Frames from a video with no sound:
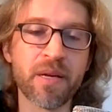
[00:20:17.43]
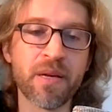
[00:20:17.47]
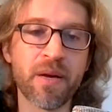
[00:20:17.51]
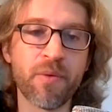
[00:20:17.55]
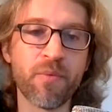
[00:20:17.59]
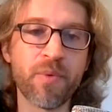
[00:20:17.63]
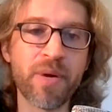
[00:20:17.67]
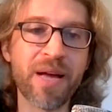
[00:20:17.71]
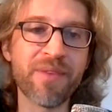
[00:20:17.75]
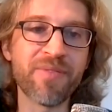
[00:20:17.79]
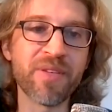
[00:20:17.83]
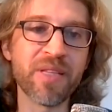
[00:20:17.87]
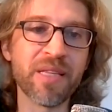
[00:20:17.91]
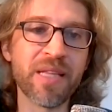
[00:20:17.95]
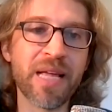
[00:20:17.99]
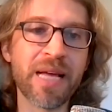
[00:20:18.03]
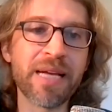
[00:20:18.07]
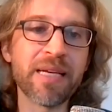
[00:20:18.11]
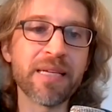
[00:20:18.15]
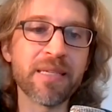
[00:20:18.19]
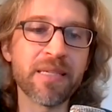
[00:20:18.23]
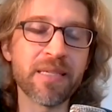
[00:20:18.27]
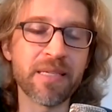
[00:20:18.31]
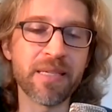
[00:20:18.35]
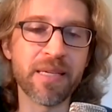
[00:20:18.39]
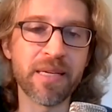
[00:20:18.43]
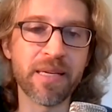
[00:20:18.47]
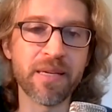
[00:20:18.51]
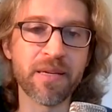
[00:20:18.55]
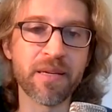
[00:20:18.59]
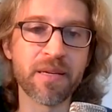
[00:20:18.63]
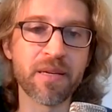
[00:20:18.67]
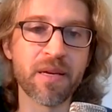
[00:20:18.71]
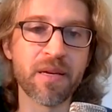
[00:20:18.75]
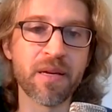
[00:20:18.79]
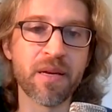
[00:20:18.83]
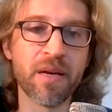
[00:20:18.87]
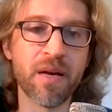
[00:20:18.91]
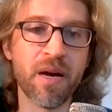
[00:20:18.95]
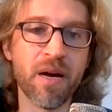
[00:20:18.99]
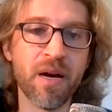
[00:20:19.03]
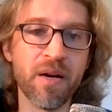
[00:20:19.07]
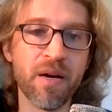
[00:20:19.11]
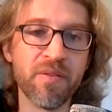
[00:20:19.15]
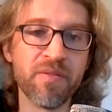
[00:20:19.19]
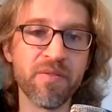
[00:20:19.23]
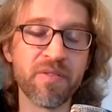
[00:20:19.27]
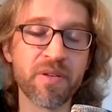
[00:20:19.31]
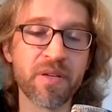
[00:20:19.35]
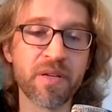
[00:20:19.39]
we have a legacy
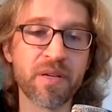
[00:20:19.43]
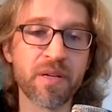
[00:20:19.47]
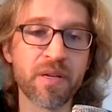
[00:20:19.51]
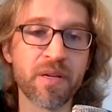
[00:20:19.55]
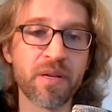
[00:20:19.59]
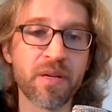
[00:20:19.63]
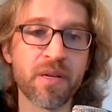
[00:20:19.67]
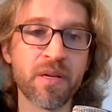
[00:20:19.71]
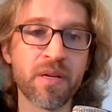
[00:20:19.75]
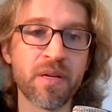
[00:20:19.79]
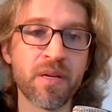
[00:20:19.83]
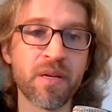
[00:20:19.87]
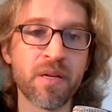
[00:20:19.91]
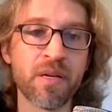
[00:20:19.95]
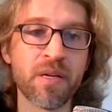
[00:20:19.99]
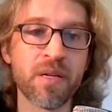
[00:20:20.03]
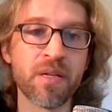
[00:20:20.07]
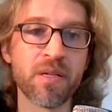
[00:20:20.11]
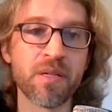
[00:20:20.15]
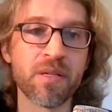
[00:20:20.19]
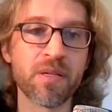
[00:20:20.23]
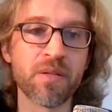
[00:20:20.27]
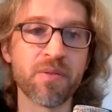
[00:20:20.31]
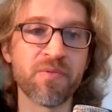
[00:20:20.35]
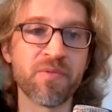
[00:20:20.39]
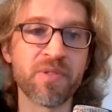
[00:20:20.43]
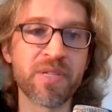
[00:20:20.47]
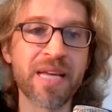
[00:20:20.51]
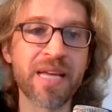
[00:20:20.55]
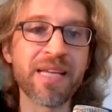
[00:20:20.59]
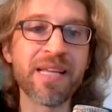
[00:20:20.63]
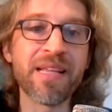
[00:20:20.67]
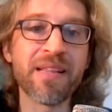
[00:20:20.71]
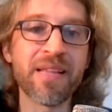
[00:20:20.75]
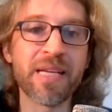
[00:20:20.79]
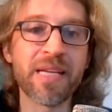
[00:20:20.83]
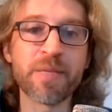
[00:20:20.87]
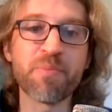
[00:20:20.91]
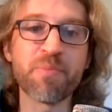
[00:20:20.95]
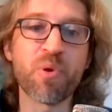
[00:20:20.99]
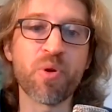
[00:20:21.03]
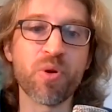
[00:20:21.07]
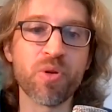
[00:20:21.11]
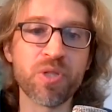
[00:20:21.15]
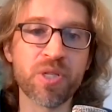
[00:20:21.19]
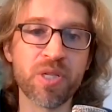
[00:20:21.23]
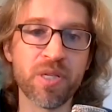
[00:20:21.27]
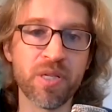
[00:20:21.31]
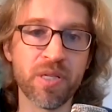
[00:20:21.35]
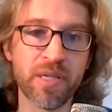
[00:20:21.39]
of taking things
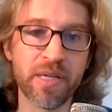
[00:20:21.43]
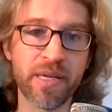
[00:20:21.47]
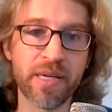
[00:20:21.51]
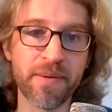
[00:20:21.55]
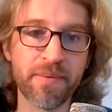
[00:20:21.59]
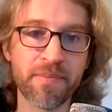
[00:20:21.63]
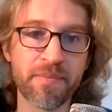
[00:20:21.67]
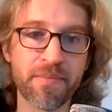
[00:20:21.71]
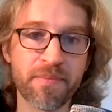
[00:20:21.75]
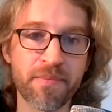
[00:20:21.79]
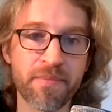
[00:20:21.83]
personally,